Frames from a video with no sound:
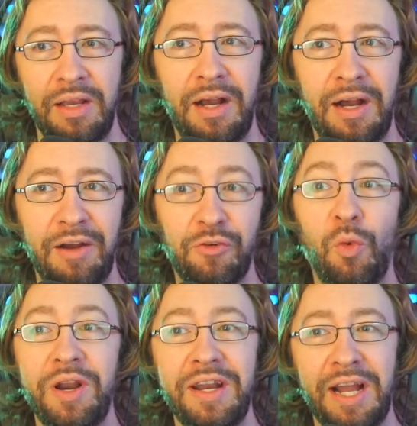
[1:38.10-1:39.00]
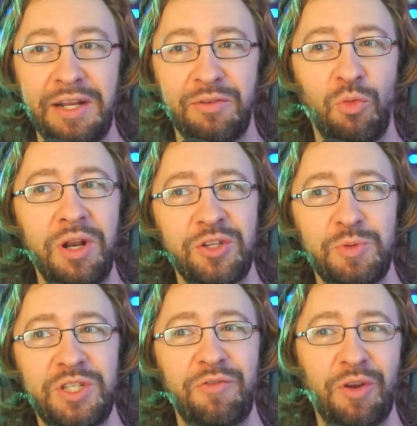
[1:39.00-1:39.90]
uh, for one night, one
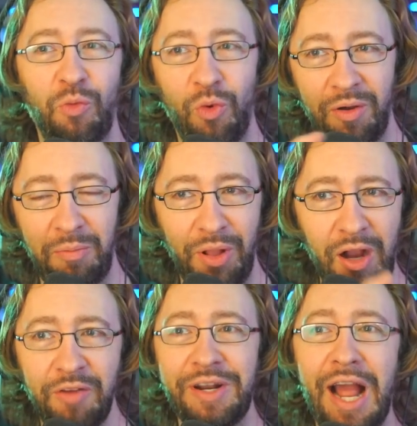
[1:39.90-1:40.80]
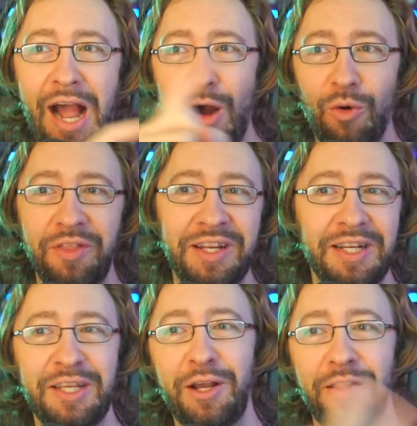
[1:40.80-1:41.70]
specific w- a block of an hour. They
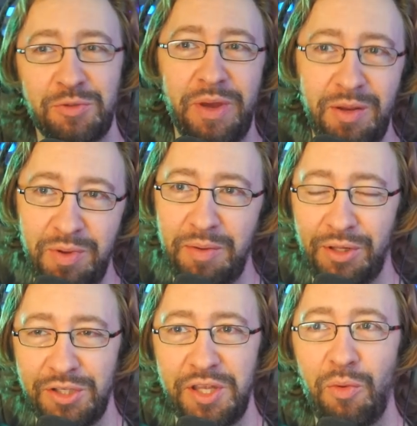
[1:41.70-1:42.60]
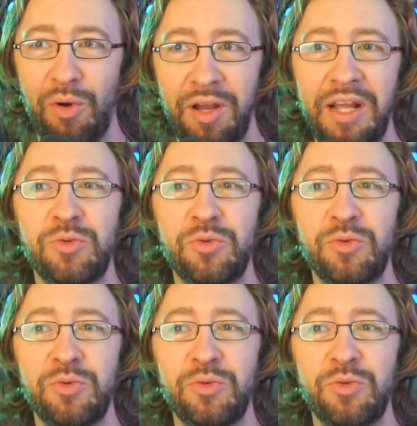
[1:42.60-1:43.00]
can kill as many people as they want.